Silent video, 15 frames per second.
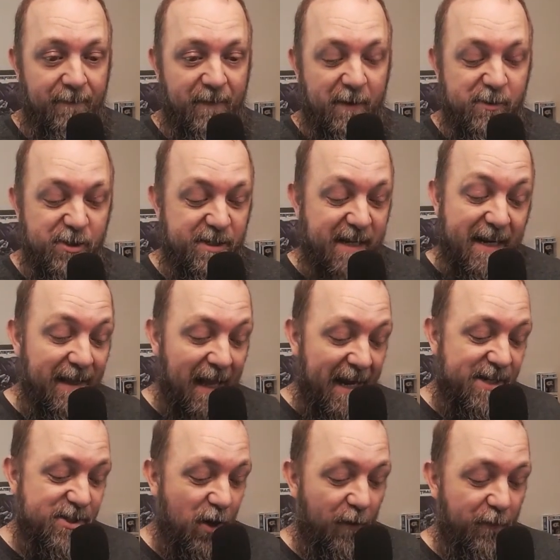They just didn't like
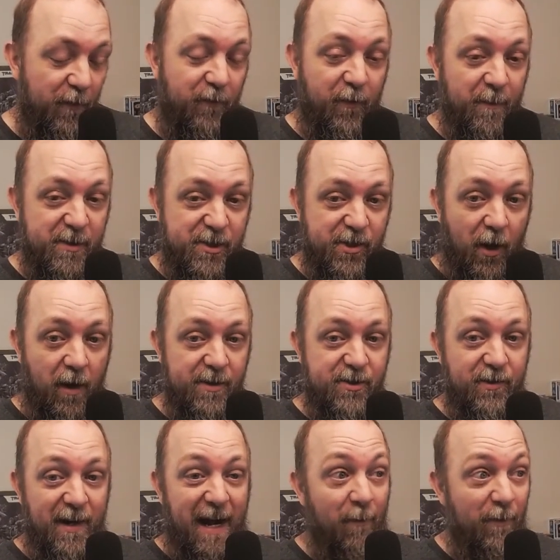Starfield from the start, so
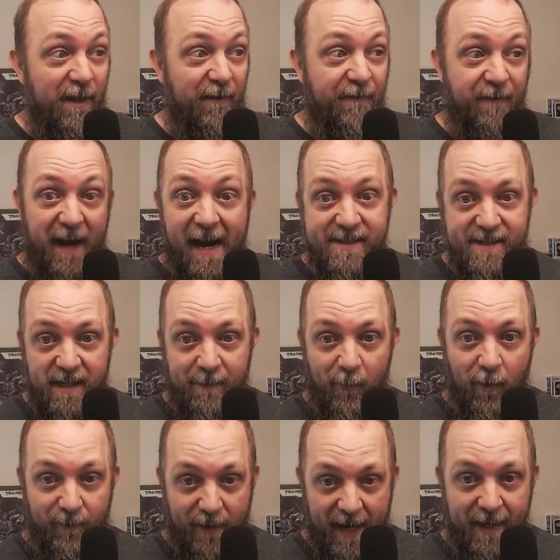they're not really fans
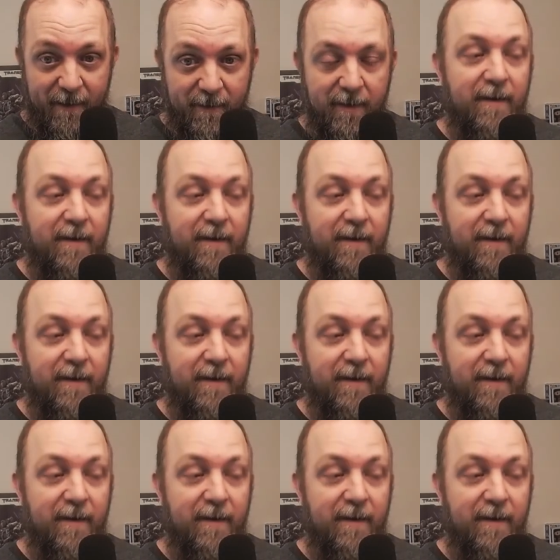anymore, right?